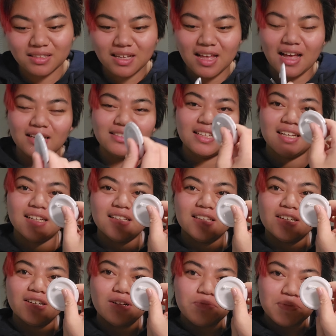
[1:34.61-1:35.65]
It has like a
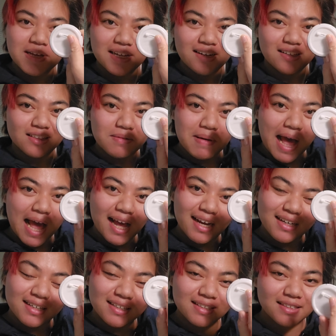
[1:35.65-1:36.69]
little pin on the
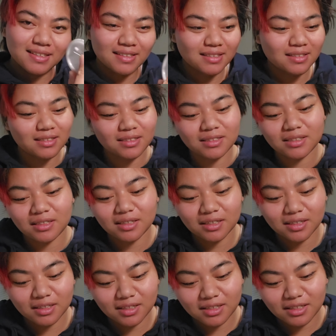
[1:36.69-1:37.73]
back.
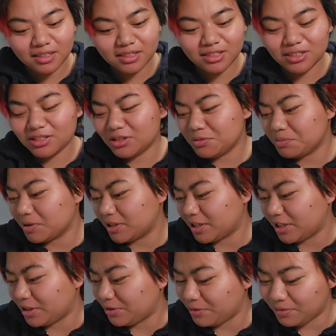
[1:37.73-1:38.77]
This is super
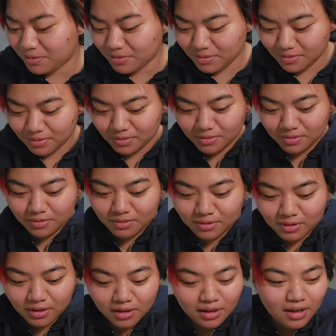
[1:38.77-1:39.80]
cute.
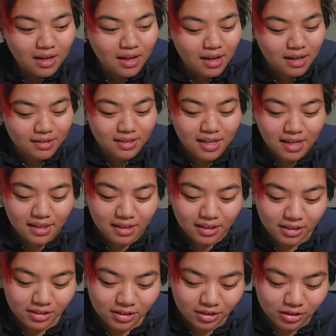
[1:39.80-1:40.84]
And then
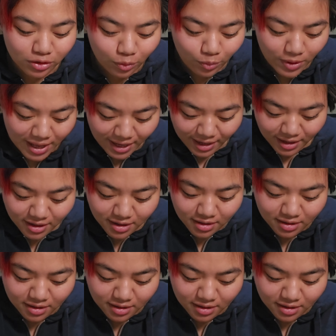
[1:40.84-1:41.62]
this is the wig.